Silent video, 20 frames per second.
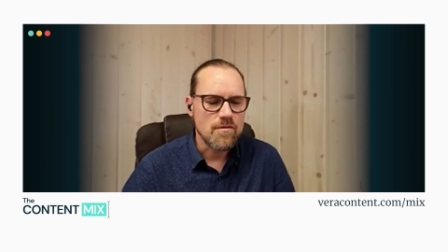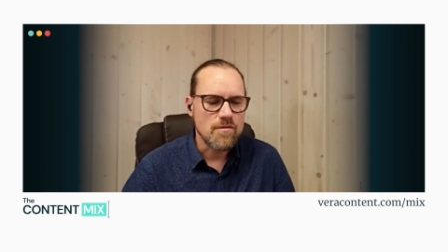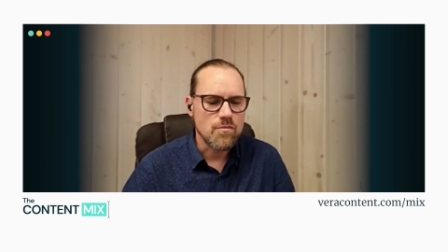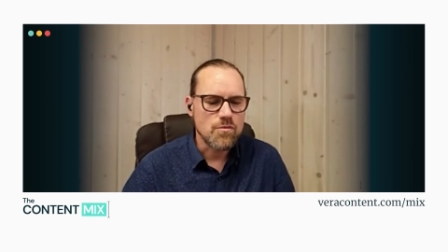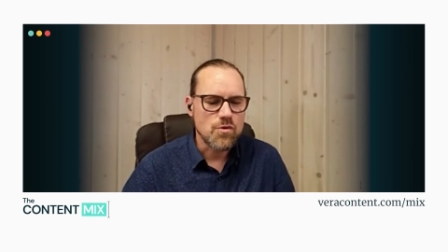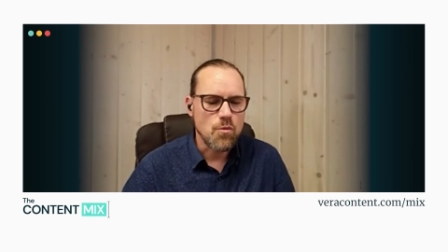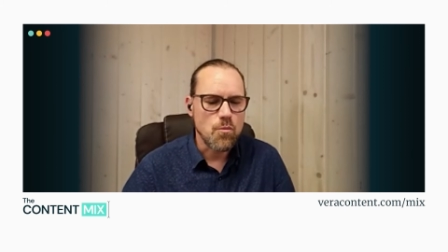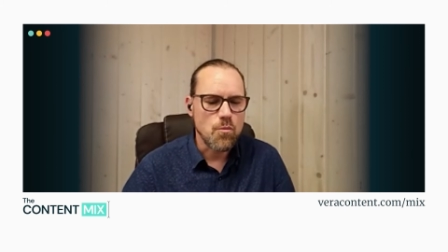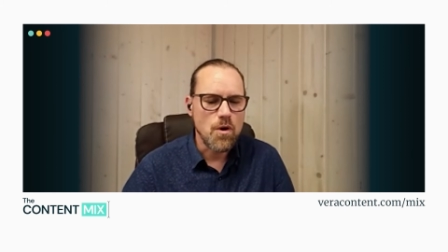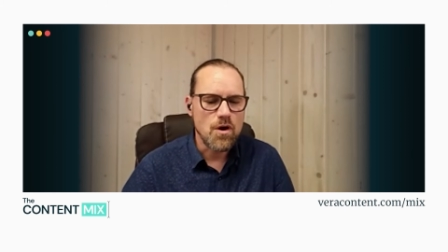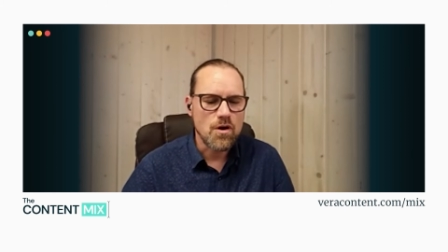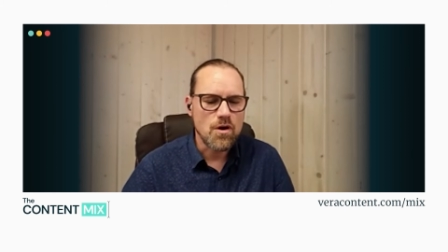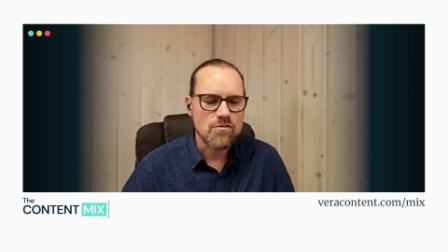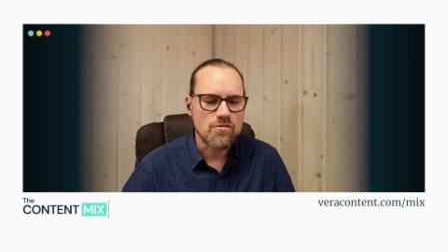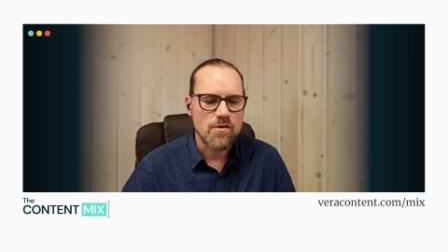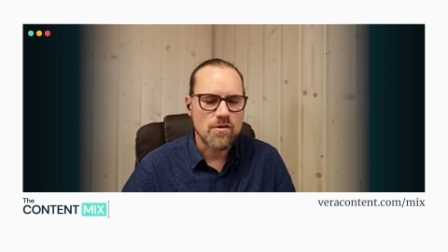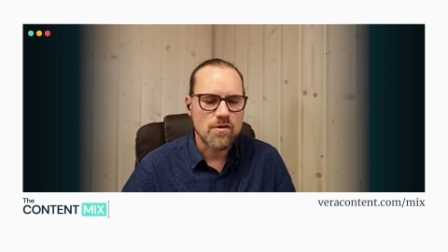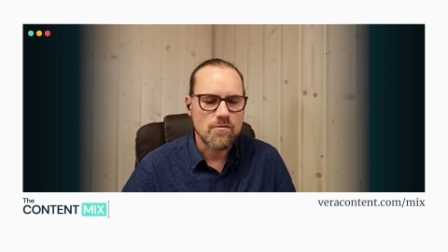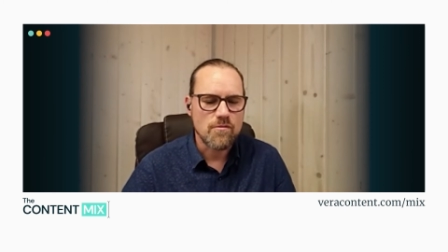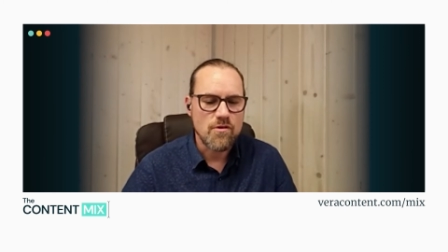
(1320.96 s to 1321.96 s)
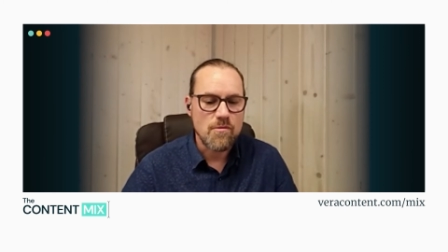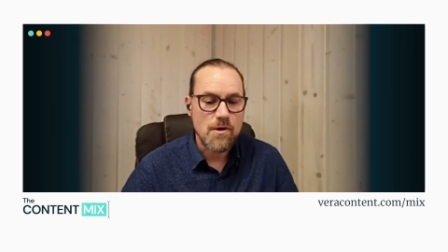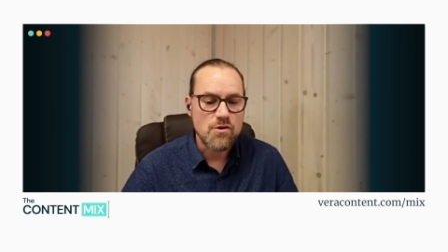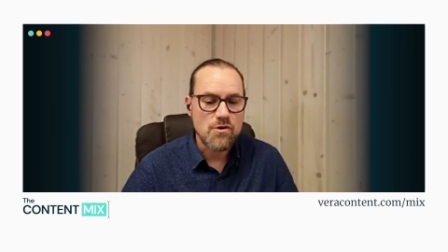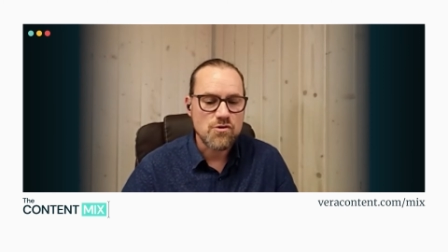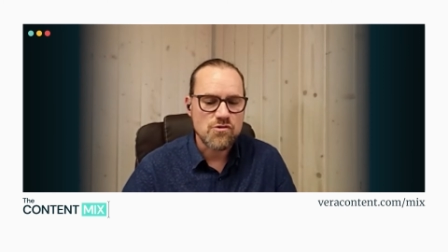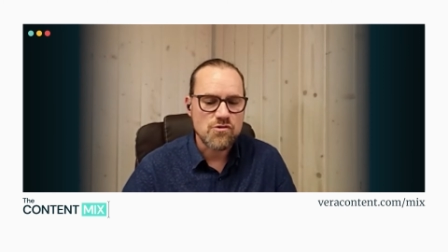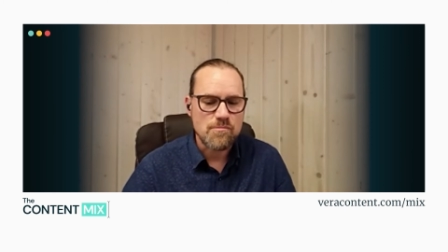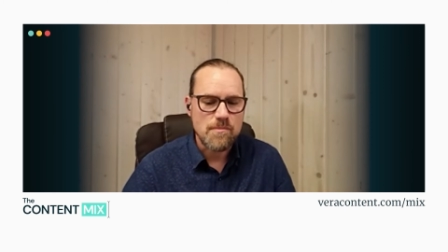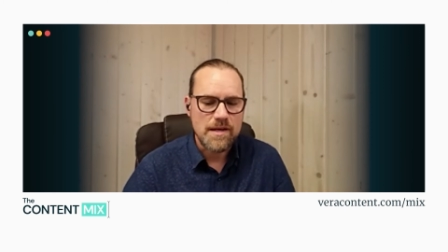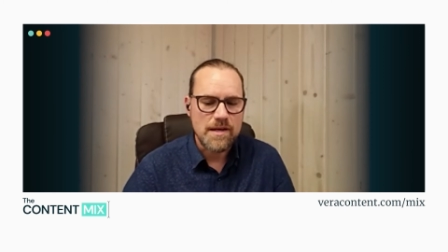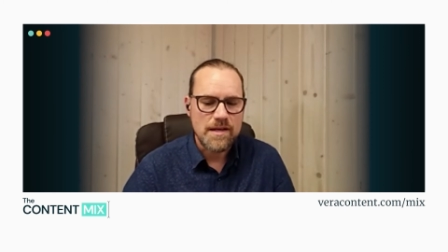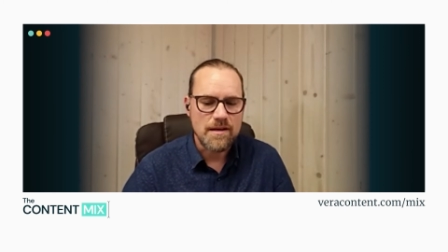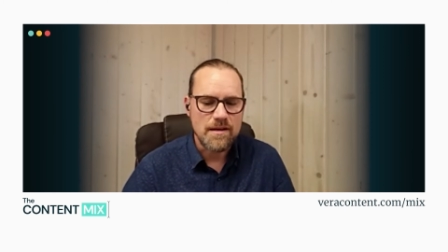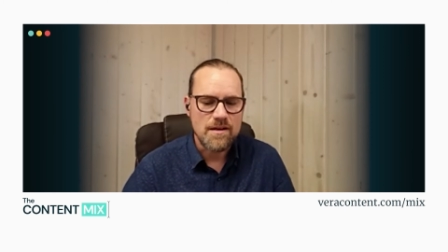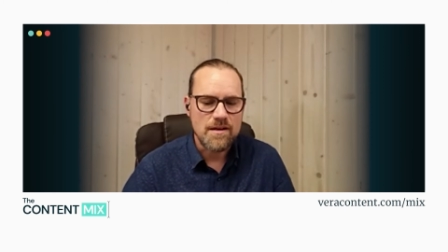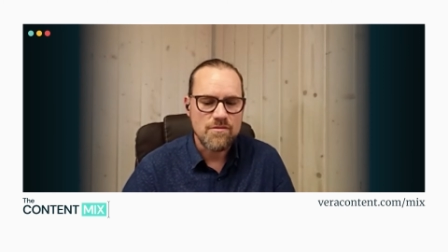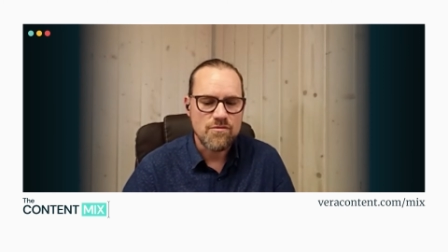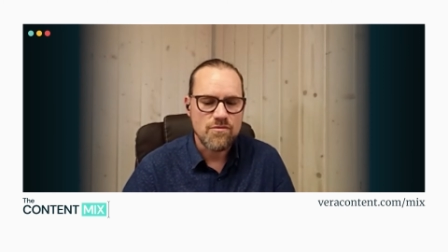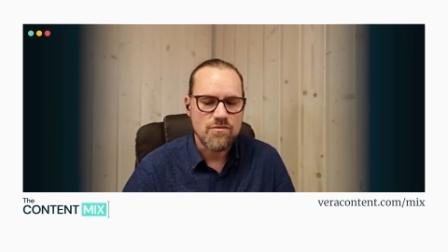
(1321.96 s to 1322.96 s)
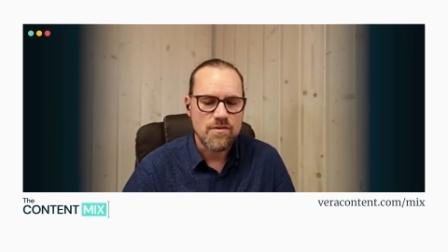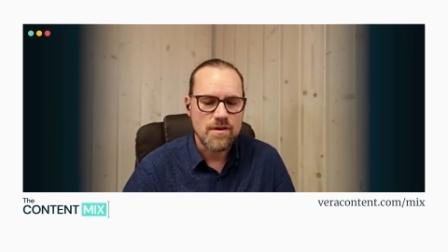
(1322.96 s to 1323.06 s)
worked for most of my life,